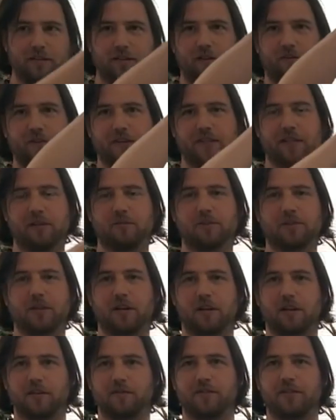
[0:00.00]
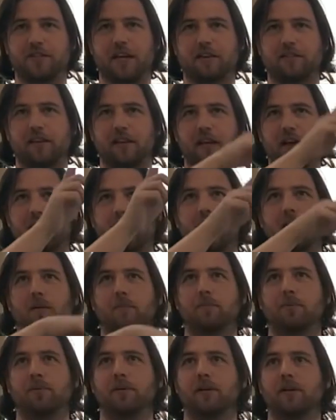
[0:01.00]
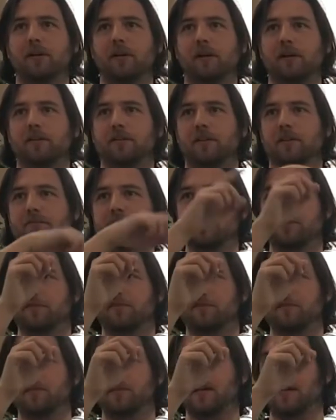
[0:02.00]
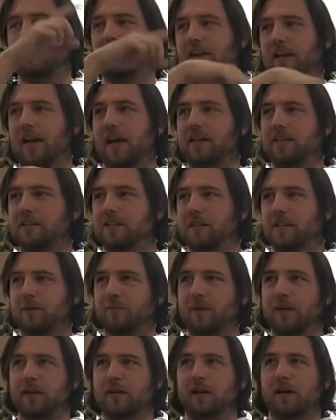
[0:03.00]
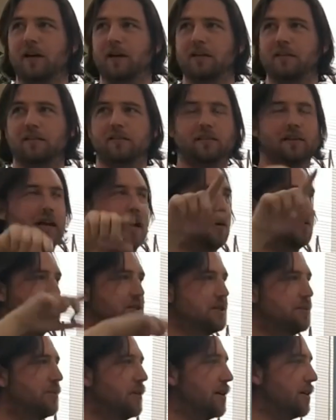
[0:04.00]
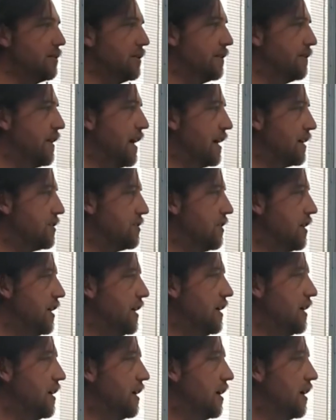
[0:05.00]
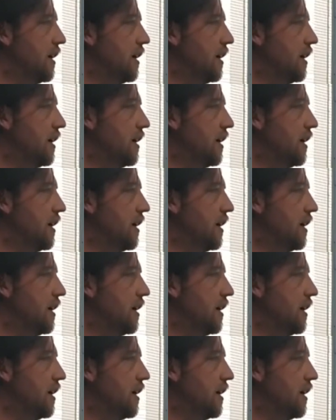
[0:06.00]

stuff I said was kind of setting it up in terms of getting a HTTP client. How does it work with the factory?